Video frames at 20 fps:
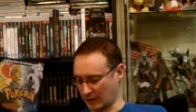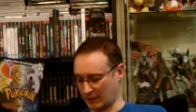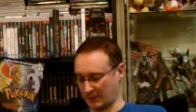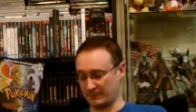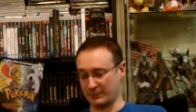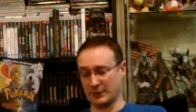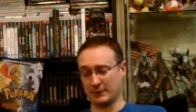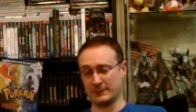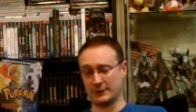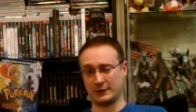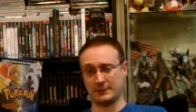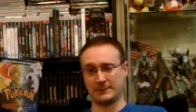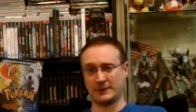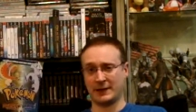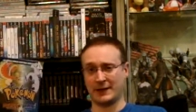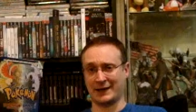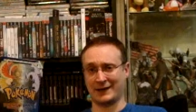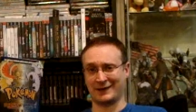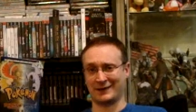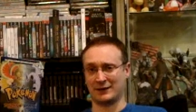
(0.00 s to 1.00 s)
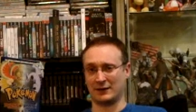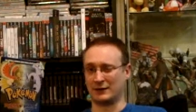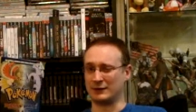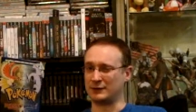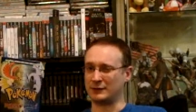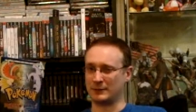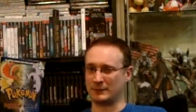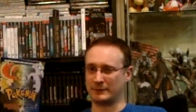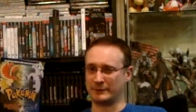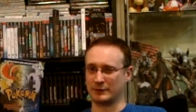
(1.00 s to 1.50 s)
I'm probably going to be hanging
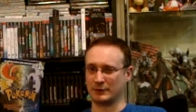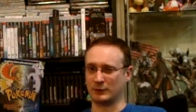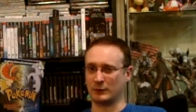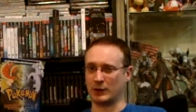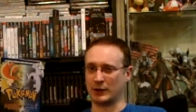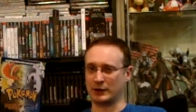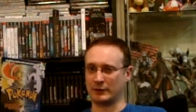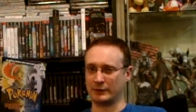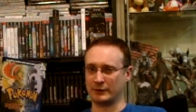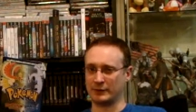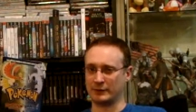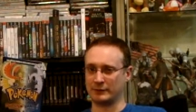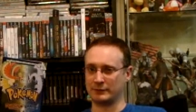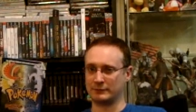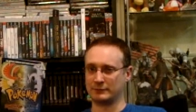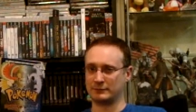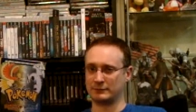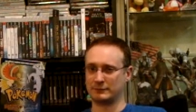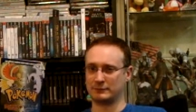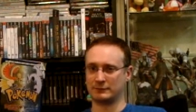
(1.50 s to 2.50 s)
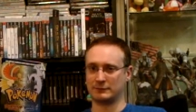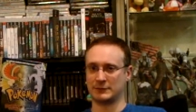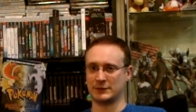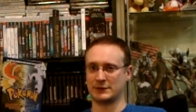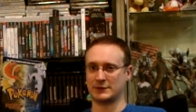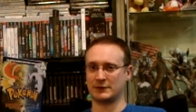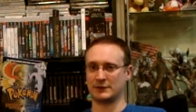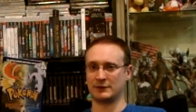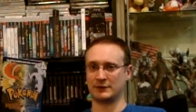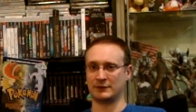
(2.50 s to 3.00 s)
on to them for a while though,
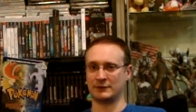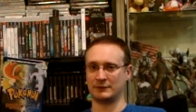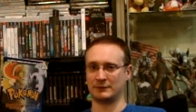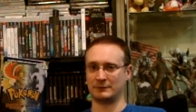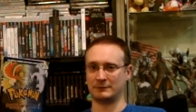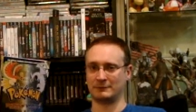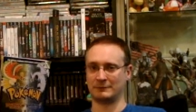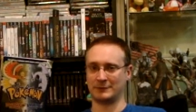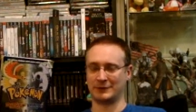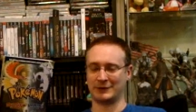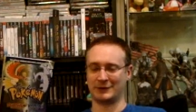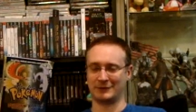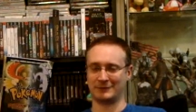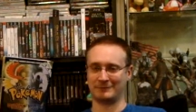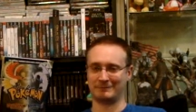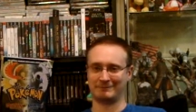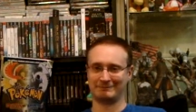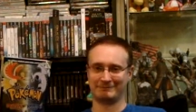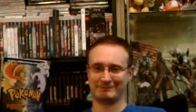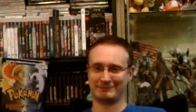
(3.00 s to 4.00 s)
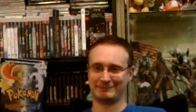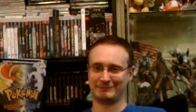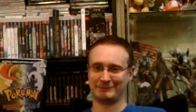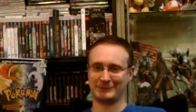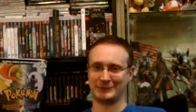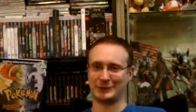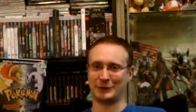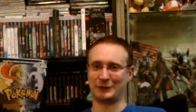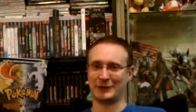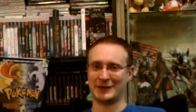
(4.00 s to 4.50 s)
so you know
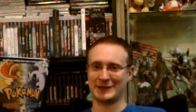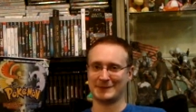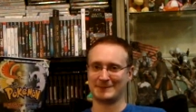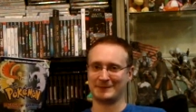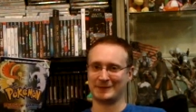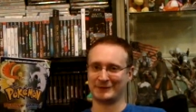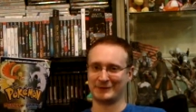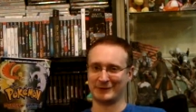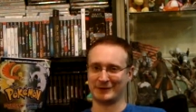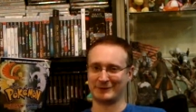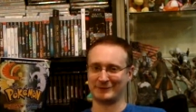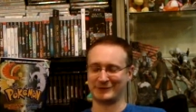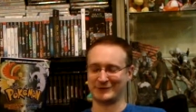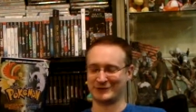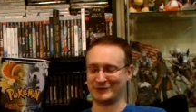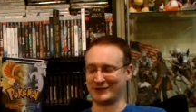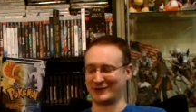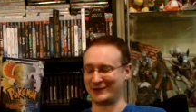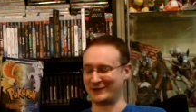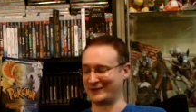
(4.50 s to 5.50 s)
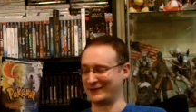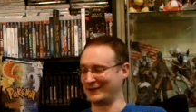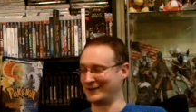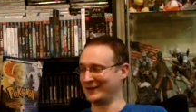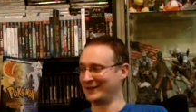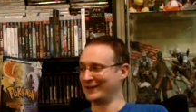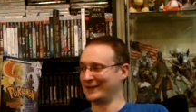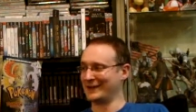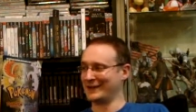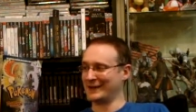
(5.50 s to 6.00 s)
don't ask me if they're up for trade.
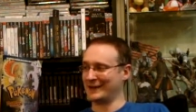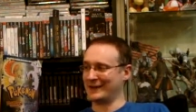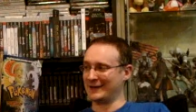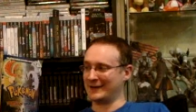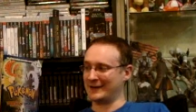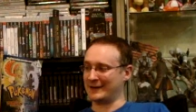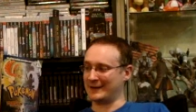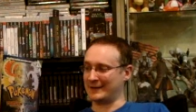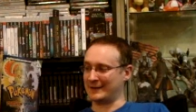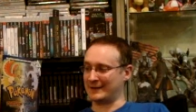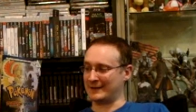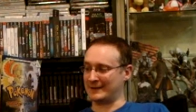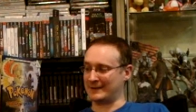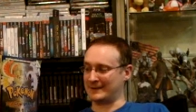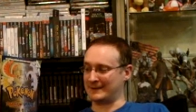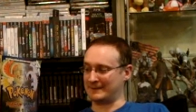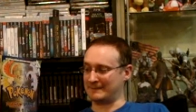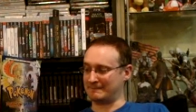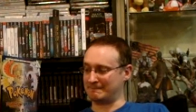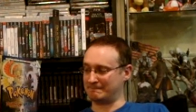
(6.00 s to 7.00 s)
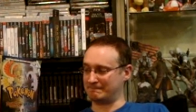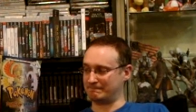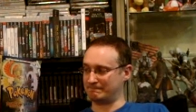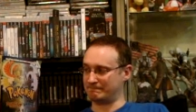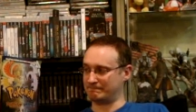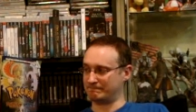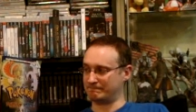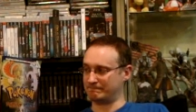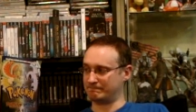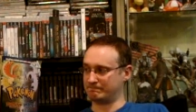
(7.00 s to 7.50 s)
Um,
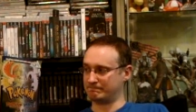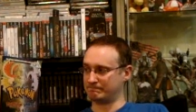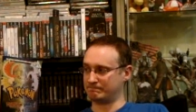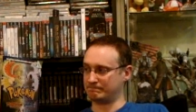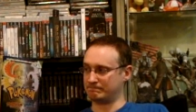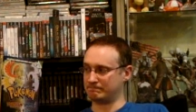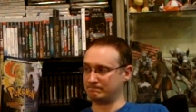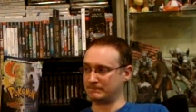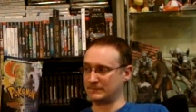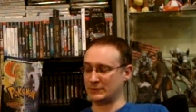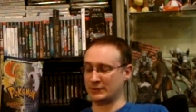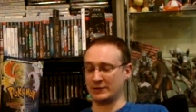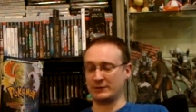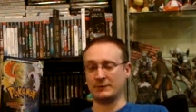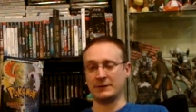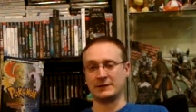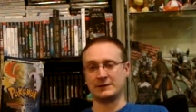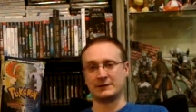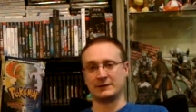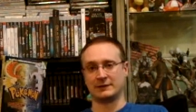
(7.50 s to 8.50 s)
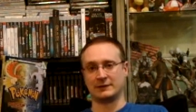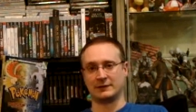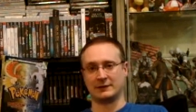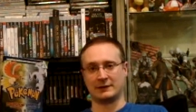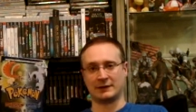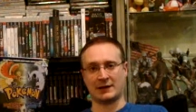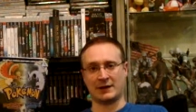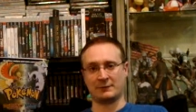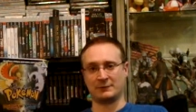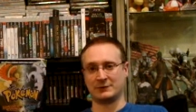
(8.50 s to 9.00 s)
so anyways,
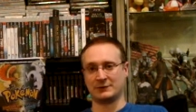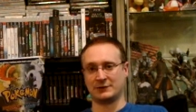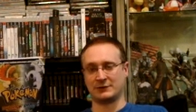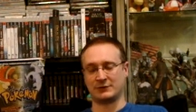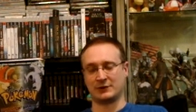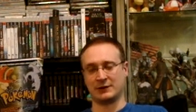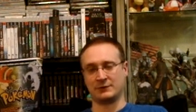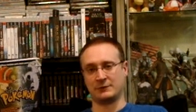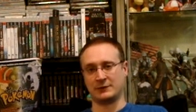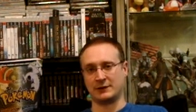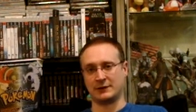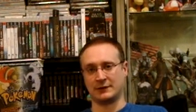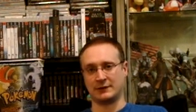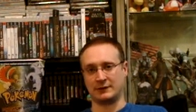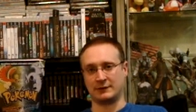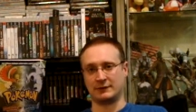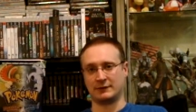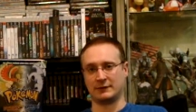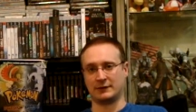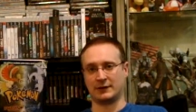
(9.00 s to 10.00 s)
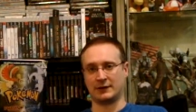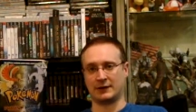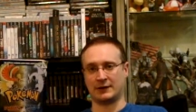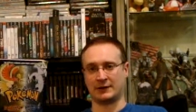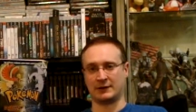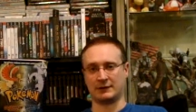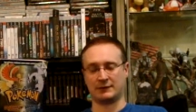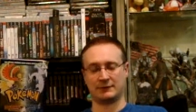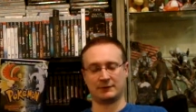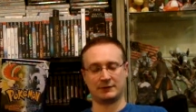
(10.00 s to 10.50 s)
that was a trade we did.
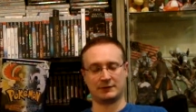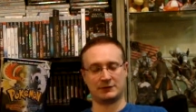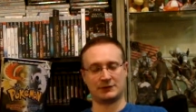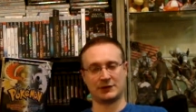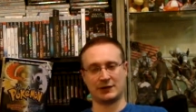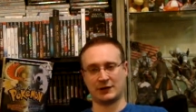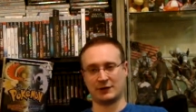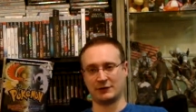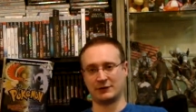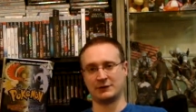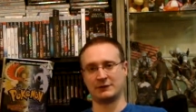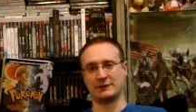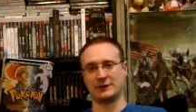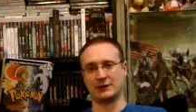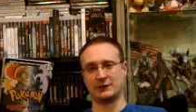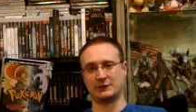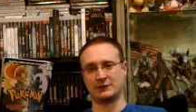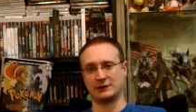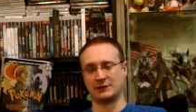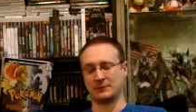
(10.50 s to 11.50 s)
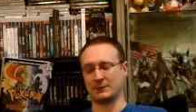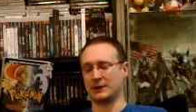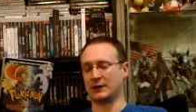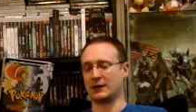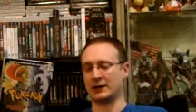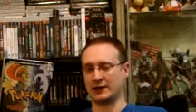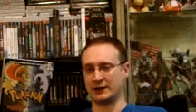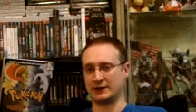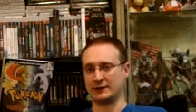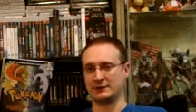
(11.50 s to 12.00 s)
Uh, check out his video, see what
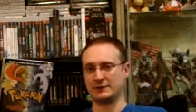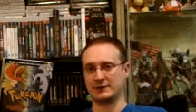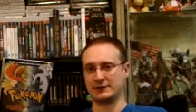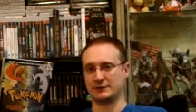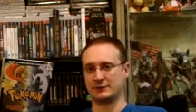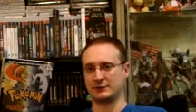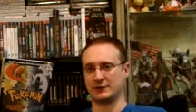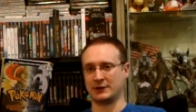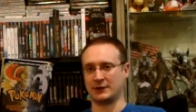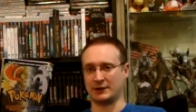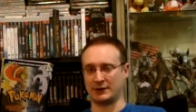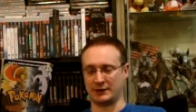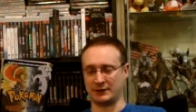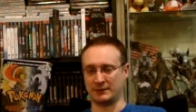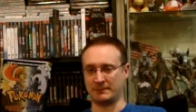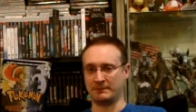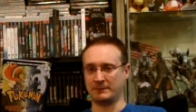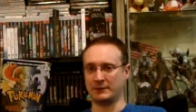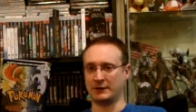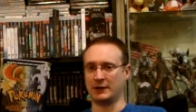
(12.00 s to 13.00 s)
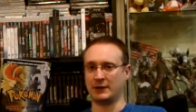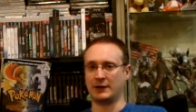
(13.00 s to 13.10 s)
I traded him.